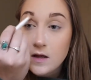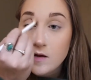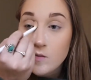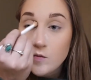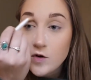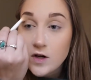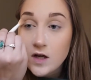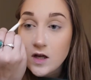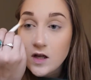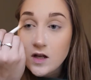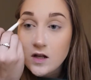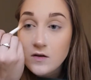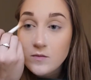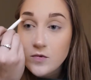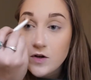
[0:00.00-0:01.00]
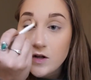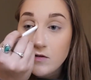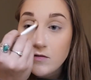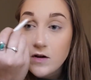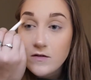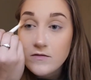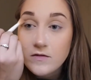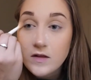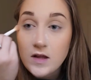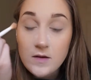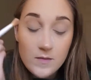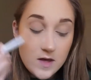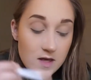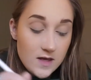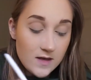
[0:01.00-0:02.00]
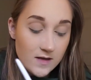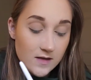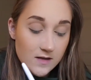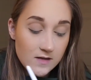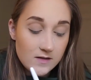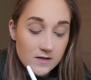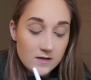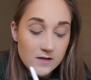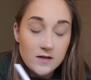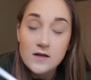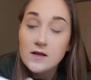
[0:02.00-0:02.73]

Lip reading: I'm working it in pretty roughly because